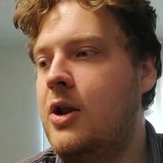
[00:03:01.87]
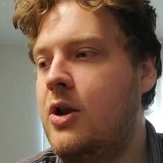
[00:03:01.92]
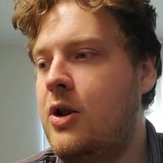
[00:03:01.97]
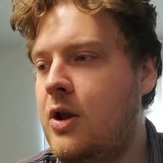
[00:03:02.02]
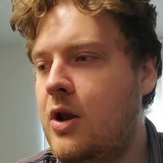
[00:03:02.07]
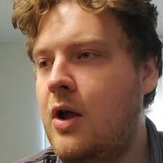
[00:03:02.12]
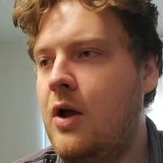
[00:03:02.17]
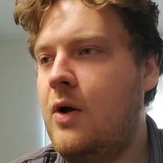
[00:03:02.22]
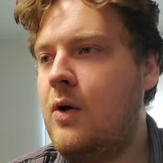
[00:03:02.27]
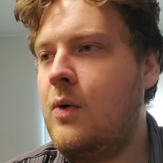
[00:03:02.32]

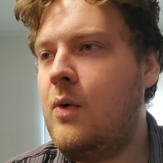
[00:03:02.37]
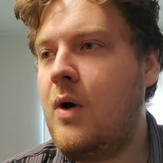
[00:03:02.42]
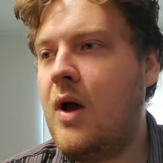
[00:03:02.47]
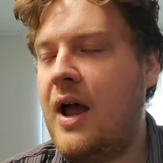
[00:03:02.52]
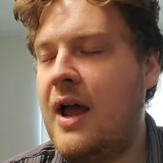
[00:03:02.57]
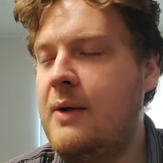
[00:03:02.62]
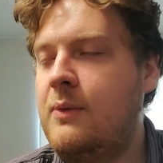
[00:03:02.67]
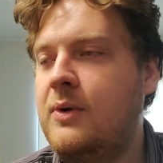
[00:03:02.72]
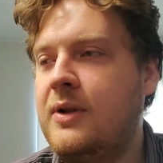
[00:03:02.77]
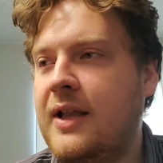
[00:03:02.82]
No,
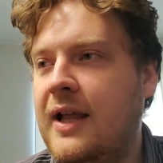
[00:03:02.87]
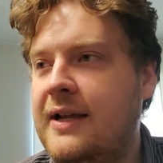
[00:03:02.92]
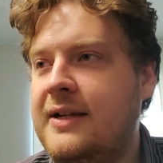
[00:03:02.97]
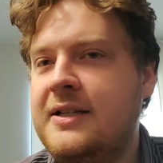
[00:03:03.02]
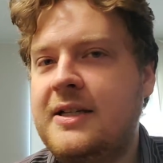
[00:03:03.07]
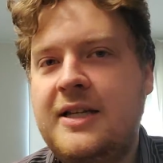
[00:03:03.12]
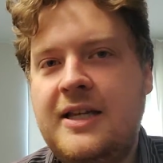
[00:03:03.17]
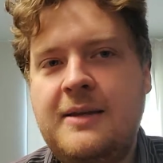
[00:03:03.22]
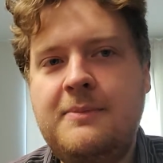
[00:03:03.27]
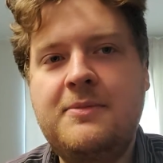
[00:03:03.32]
I would like
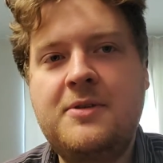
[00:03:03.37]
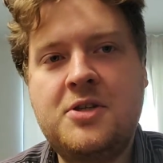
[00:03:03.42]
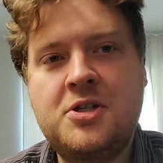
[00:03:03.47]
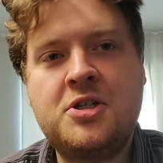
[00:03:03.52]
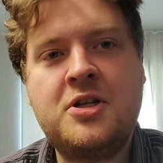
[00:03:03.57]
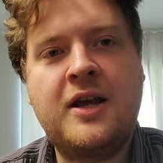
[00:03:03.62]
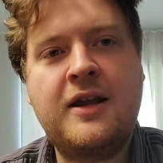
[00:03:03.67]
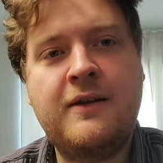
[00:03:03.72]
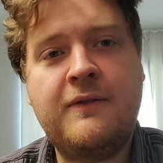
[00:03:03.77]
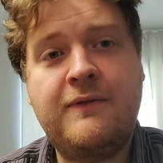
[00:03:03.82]
to keep this
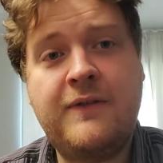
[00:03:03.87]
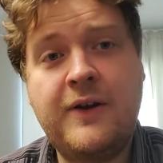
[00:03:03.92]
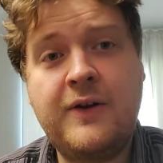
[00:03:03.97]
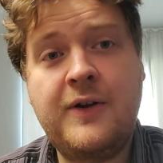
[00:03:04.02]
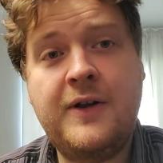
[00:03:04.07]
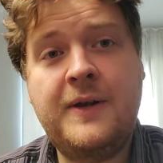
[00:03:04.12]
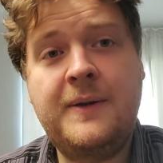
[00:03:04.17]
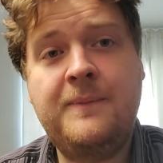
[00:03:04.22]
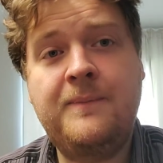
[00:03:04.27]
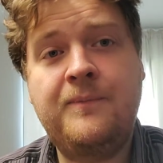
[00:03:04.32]
channel
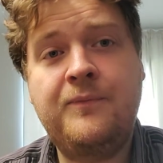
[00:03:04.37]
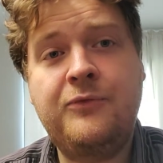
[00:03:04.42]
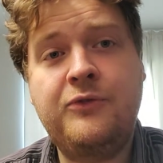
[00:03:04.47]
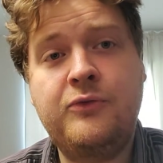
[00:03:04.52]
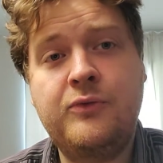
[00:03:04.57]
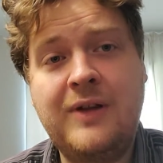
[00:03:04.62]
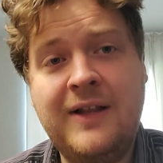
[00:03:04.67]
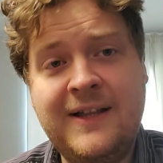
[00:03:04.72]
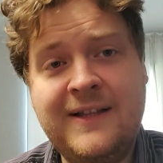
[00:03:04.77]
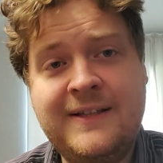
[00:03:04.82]
very
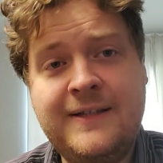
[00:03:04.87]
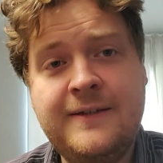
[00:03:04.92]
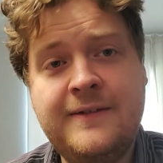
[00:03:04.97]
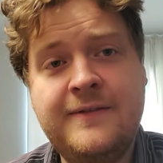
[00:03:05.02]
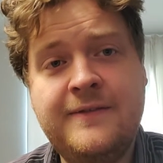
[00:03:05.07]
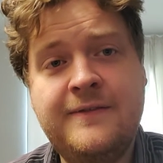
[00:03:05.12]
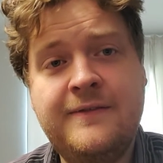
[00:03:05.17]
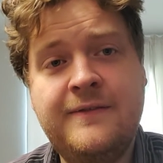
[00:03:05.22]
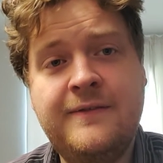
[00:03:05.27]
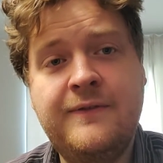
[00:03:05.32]

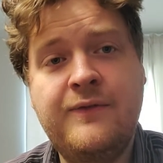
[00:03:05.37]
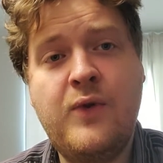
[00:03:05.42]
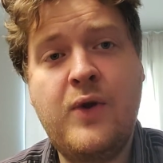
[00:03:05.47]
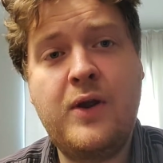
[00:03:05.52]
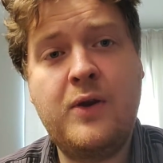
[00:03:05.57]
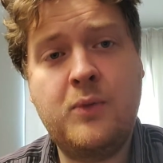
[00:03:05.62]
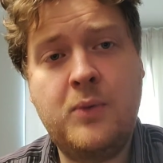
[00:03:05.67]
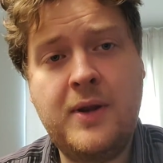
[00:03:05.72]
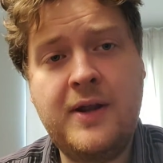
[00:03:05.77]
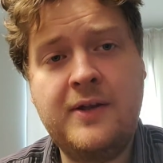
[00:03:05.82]
relative,
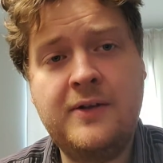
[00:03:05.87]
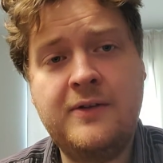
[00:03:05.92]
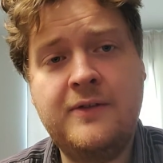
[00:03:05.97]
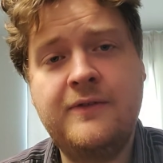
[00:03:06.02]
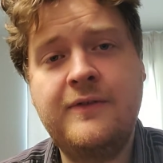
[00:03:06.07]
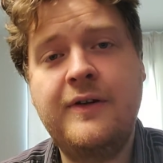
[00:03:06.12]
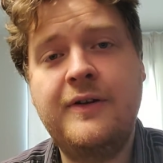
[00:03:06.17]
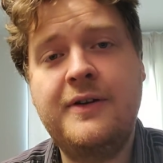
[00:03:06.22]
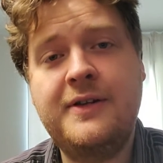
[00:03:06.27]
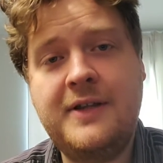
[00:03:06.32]
very real,
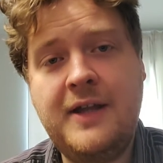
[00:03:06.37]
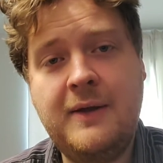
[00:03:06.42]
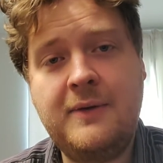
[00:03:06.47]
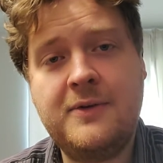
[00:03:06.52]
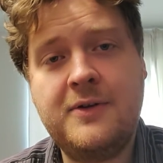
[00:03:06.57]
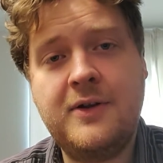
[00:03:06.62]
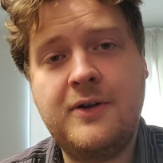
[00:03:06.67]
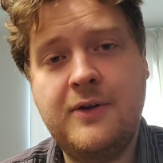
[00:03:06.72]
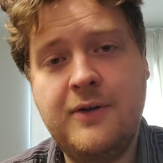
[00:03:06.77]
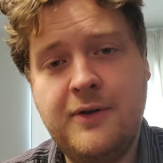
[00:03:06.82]
very down
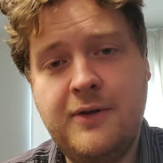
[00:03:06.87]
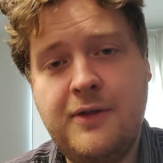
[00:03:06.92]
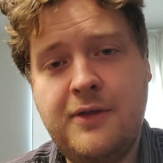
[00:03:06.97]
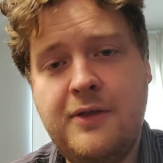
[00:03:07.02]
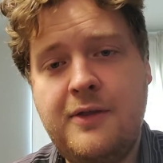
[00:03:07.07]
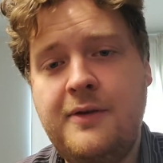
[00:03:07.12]
to earth.